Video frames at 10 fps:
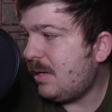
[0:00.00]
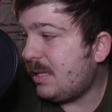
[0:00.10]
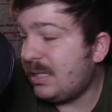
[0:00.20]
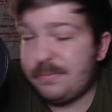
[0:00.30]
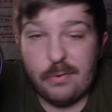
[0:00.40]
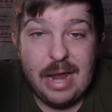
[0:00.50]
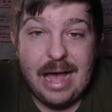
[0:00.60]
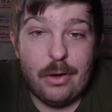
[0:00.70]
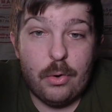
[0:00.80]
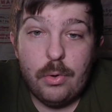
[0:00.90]
at least for
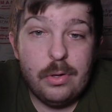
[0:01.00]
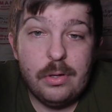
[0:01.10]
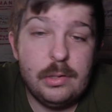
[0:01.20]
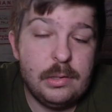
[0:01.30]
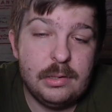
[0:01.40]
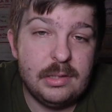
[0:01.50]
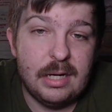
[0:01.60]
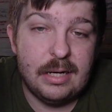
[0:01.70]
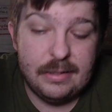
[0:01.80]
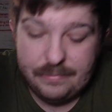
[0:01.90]
now.
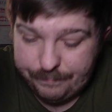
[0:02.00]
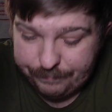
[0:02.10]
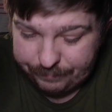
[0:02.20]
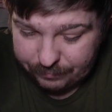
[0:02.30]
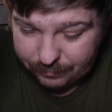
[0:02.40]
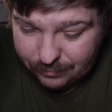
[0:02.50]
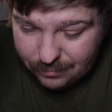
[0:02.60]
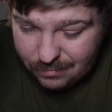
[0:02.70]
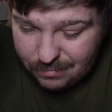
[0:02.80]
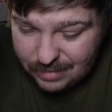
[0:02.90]
Um,
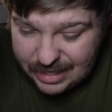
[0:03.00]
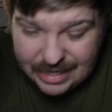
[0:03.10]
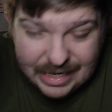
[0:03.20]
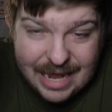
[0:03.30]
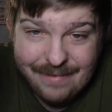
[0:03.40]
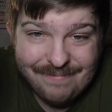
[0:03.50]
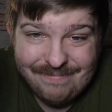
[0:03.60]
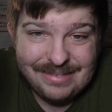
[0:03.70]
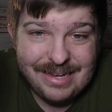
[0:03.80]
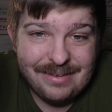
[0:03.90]

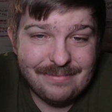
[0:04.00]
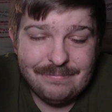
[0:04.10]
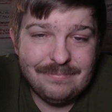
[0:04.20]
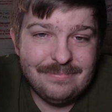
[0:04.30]
again, like